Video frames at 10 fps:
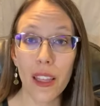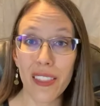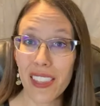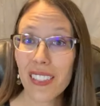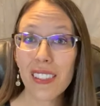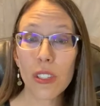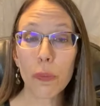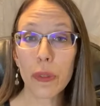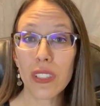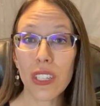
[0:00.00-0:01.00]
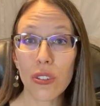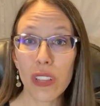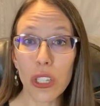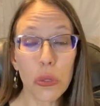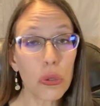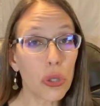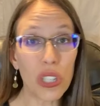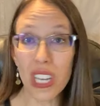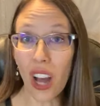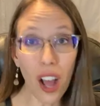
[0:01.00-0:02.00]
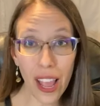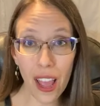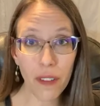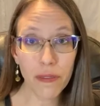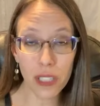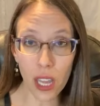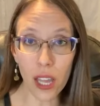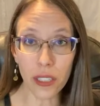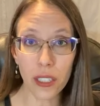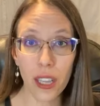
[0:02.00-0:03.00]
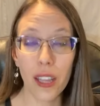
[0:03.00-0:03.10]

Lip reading: this is a procedure that you should not have done.